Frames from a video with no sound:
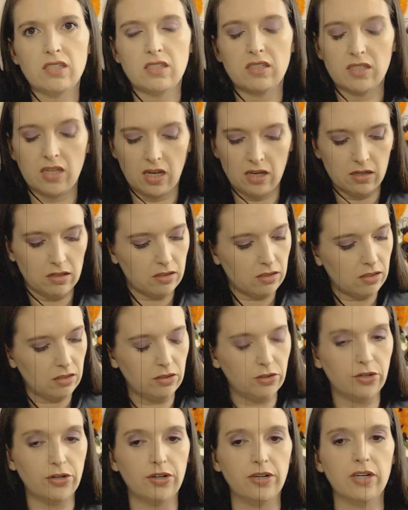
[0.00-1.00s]

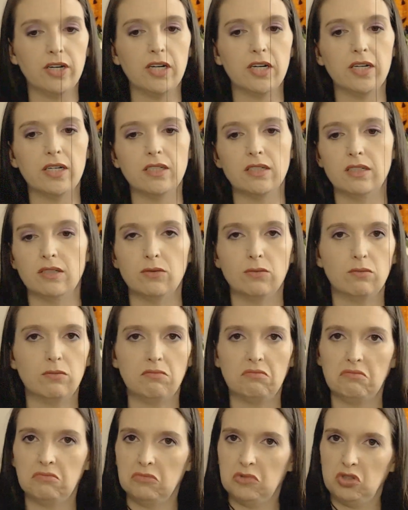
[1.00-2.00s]
skeleton hoodie is
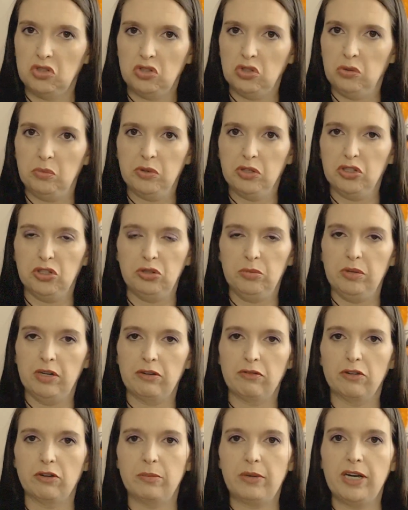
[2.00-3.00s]
super too big
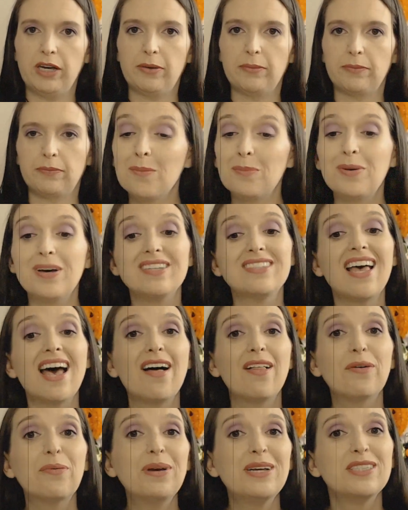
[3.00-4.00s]
for me, but it's
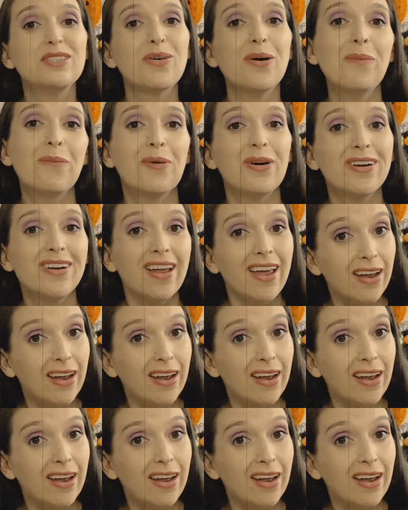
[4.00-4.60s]
Halloween, so I'm wearing it